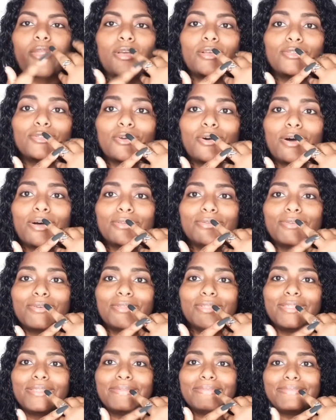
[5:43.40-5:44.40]
so
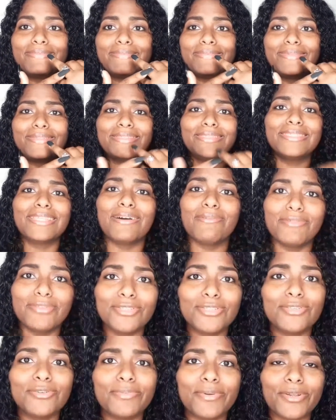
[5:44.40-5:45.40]
also that
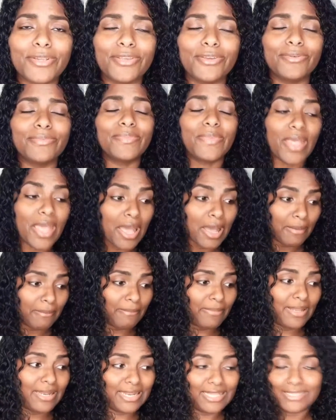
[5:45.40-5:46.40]
was super cute.
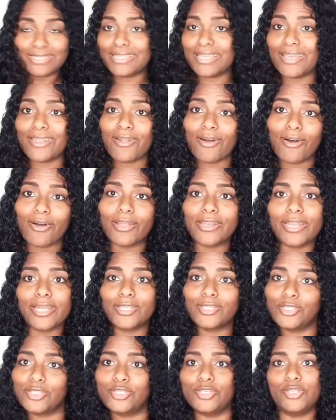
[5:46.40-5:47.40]
But let's get
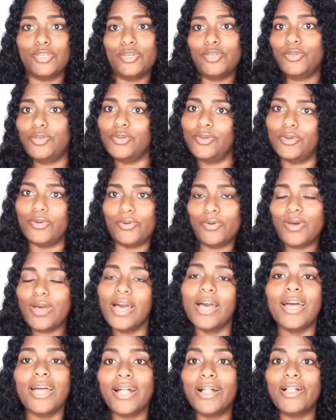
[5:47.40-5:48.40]
on to
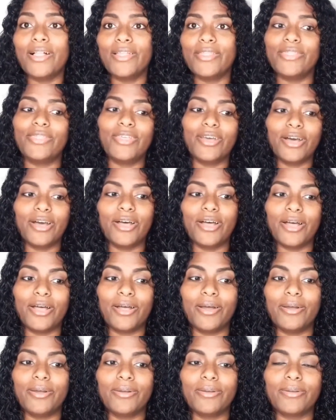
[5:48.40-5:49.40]

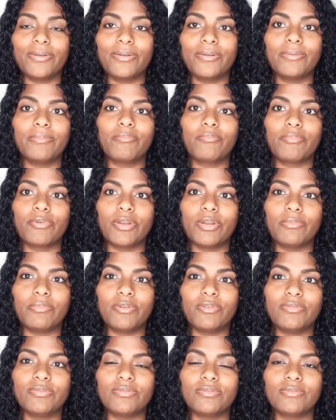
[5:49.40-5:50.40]
the
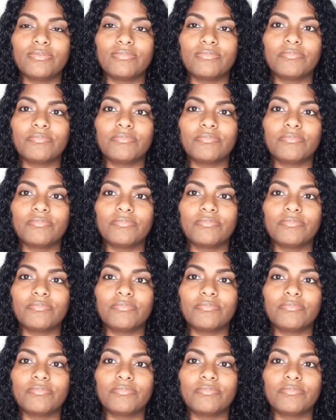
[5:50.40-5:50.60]
printables.